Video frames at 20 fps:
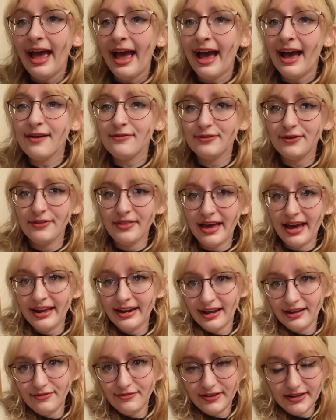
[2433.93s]
After that,
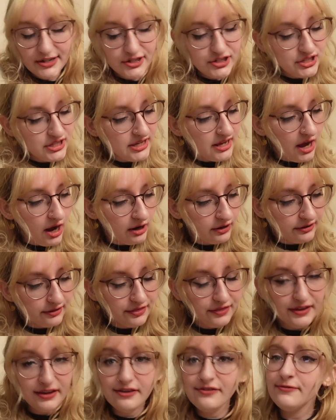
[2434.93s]
I finished The Art
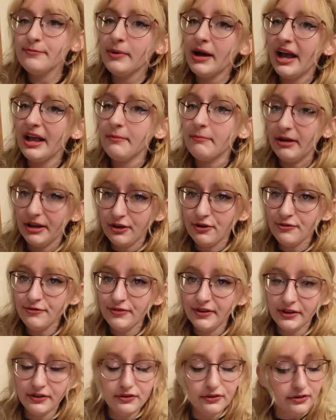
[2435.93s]
Thief by Michael
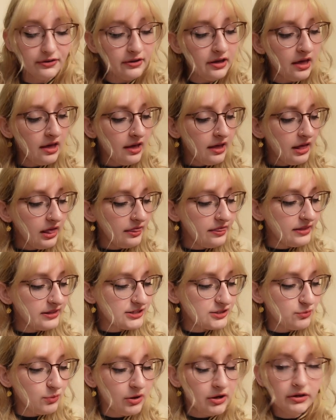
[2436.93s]
Finkel.
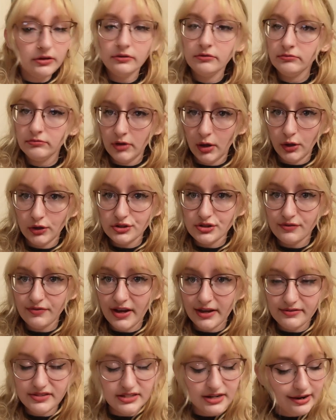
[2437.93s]
This one, also
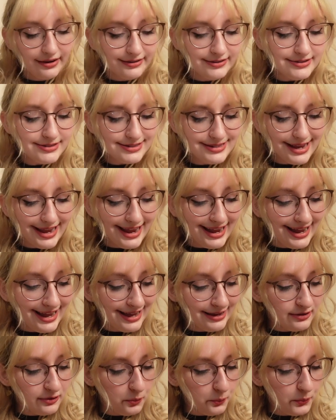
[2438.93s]
five stars,
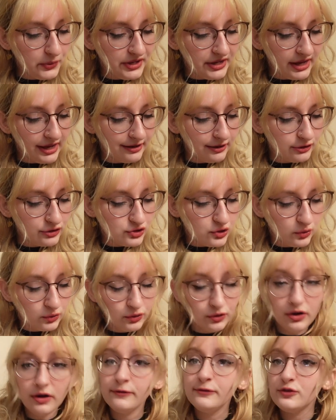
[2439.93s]
and we got a
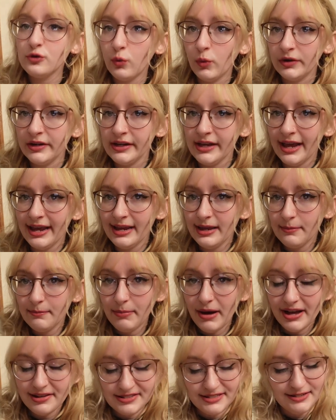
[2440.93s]
total of 28
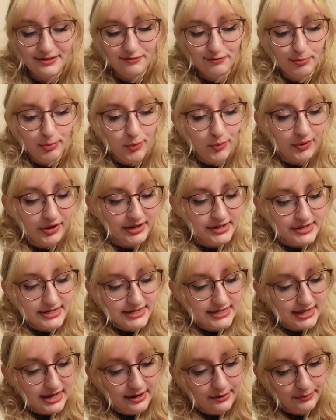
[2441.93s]
positive
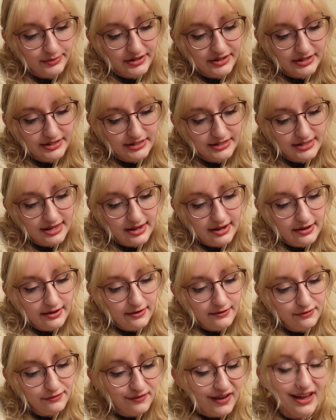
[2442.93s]
points. It was
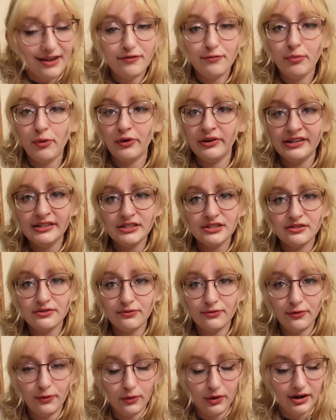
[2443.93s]
five points
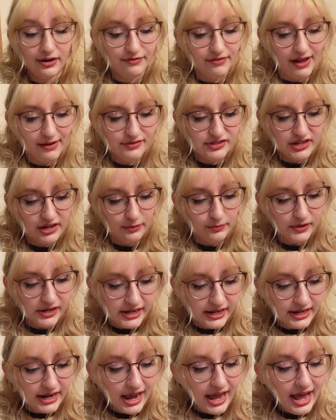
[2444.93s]
for a five-star
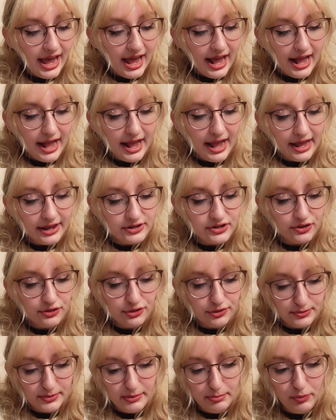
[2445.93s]
read and
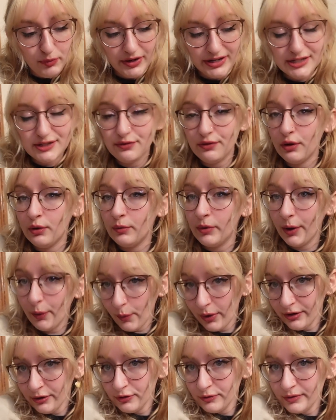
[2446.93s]
three points for a
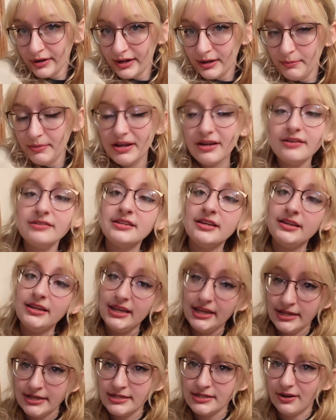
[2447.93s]
required read because it
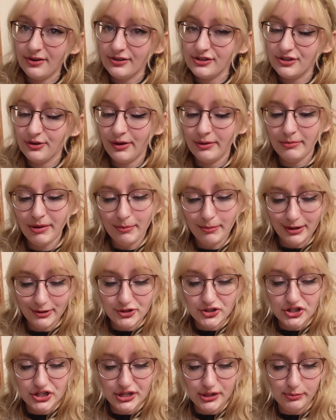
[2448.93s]
is also on my
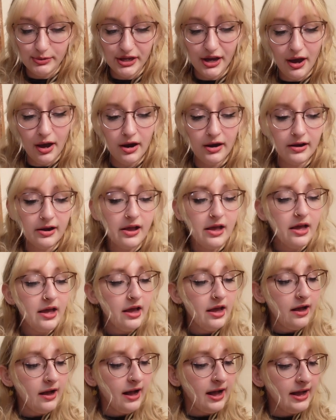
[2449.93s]
March TBR.
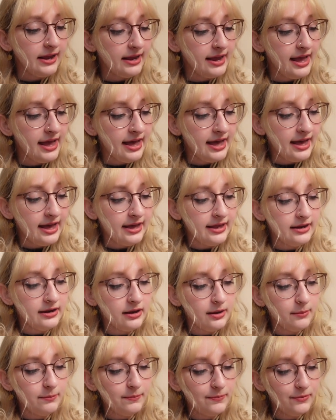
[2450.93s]
I
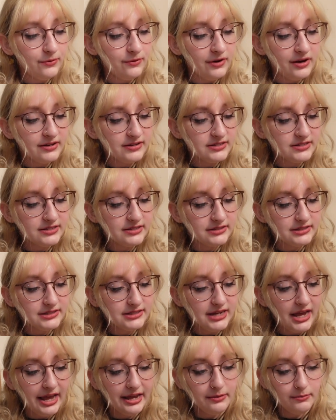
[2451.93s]
had plus
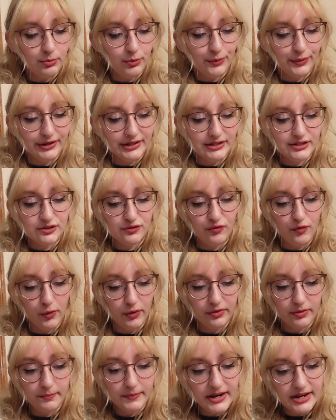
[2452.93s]
10 points
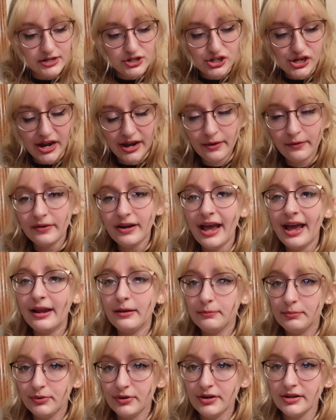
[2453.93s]
for the page count
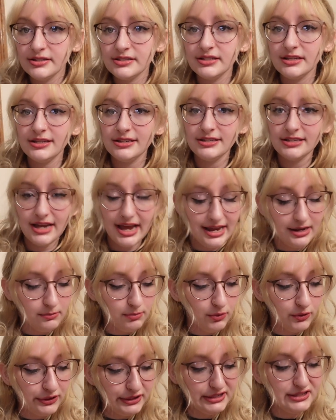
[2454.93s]
and plus 10
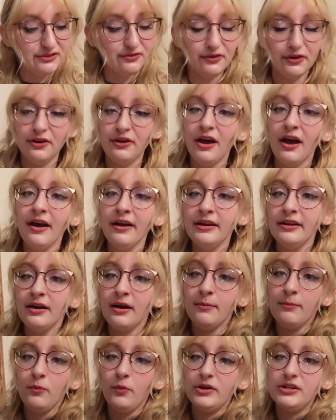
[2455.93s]
points for an
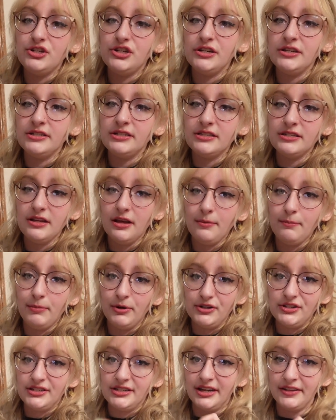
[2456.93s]
item, which is
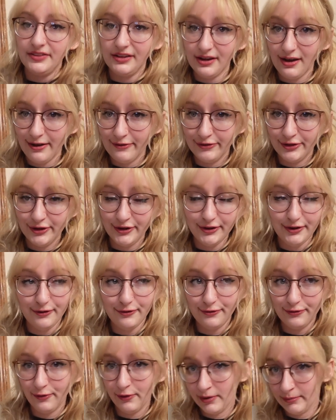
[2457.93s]
person on the cover
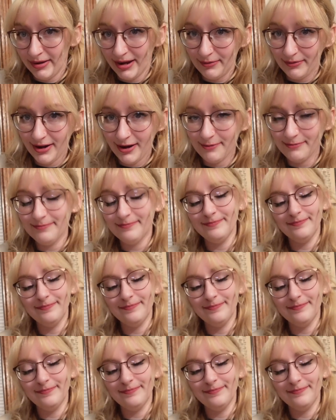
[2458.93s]
for my realm.